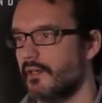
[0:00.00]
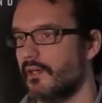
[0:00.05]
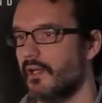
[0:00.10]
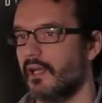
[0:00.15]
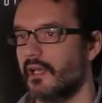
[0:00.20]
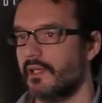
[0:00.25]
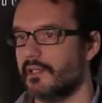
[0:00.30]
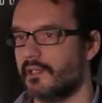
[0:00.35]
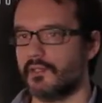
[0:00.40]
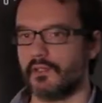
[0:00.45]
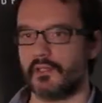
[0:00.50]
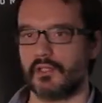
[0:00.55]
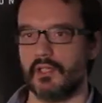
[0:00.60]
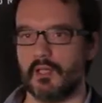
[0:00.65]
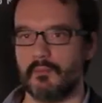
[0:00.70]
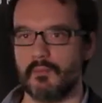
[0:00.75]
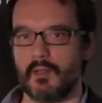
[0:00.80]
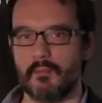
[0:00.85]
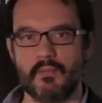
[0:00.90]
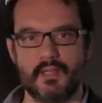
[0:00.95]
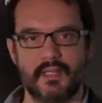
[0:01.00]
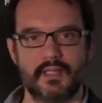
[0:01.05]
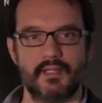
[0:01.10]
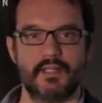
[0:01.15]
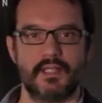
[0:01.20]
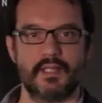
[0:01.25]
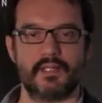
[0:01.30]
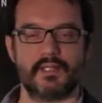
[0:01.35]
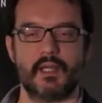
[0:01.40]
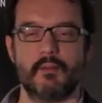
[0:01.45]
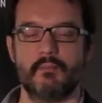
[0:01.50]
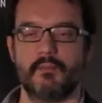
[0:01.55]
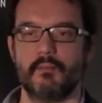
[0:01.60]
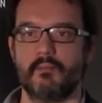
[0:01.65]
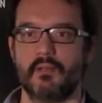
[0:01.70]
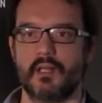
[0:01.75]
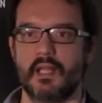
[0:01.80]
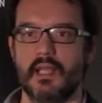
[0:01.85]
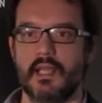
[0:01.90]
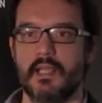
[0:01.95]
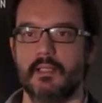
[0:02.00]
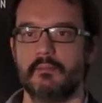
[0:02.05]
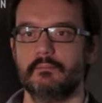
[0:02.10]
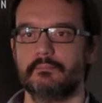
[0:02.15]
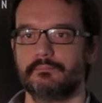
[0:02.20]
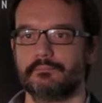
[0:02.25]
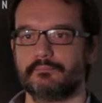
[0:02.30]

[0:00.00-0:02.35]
I like to just learn by picking things up and playing.